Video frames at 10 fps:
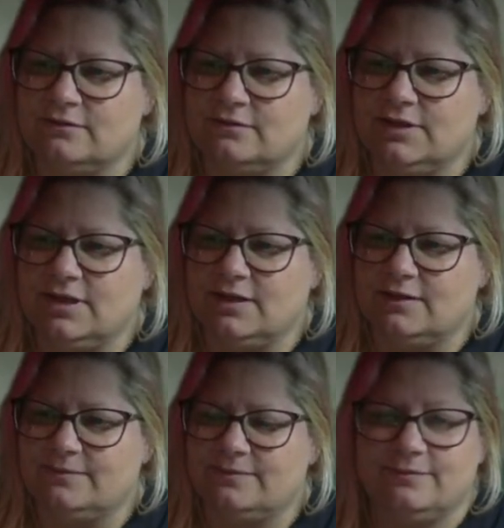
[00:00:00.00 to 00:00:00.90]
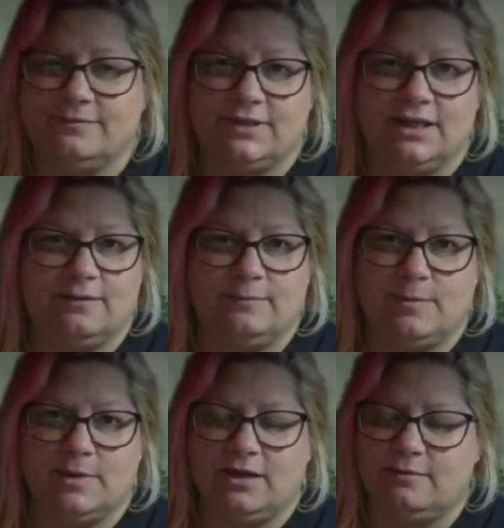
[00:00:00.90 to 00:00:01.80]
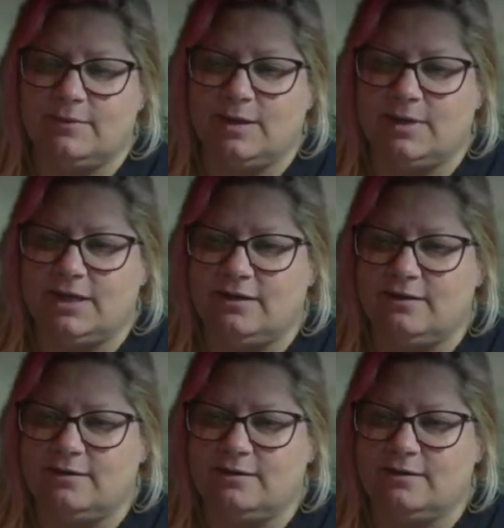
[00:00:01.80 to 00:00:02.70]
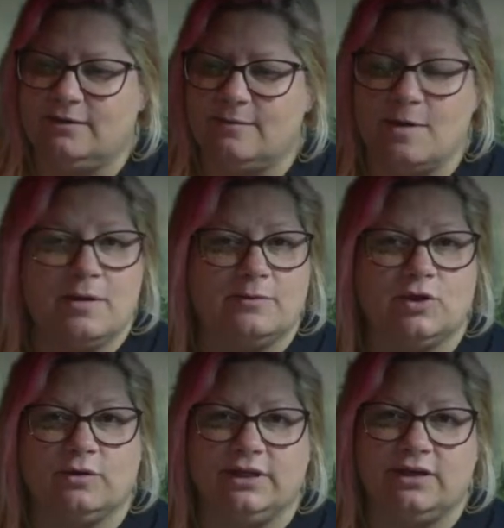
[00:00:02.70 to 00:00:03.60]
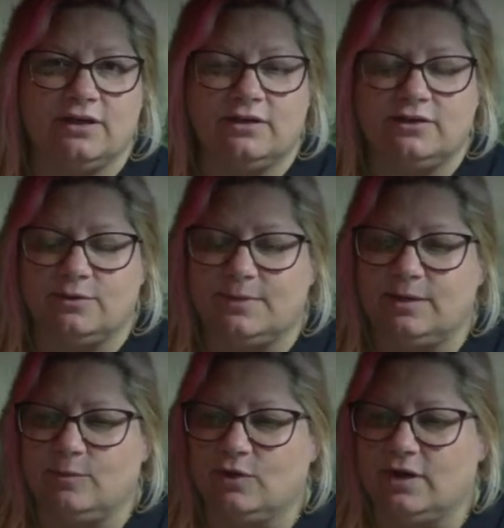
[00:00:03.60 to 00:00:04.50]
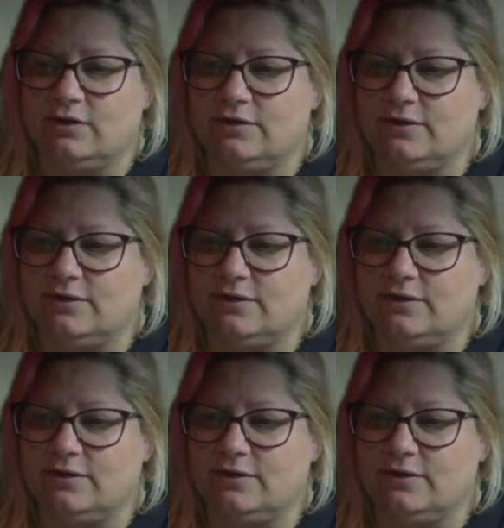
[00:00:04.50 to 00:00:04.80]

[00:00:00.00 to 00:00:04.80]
Yeah. Maybe I'm totally not going to do them anymore. I don't know.